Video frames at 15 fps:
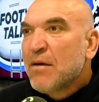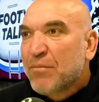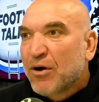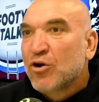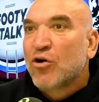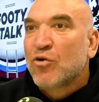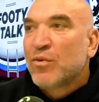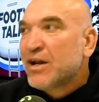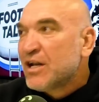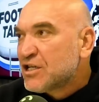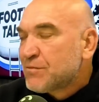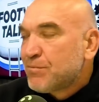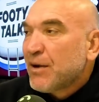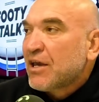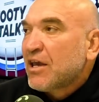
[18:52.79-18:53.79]
but not when there's
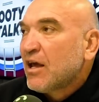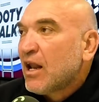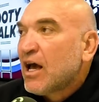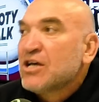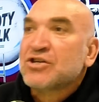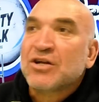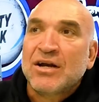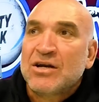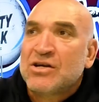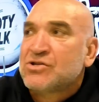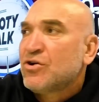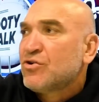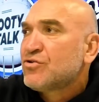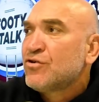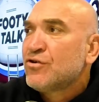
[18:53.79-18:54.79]
speculation and he's got